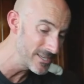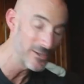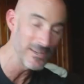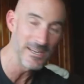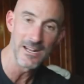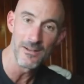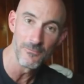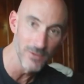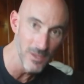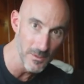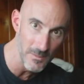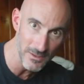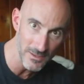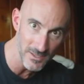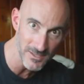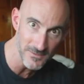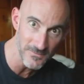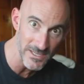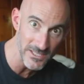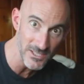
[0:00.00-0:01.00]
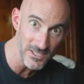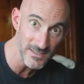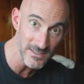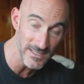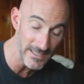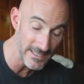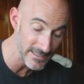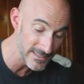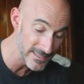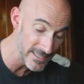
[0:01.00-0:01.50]
You could have limitless veggies,
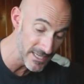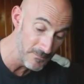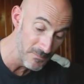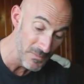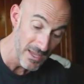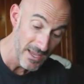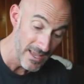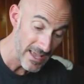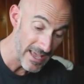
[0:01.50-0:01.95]
like I said,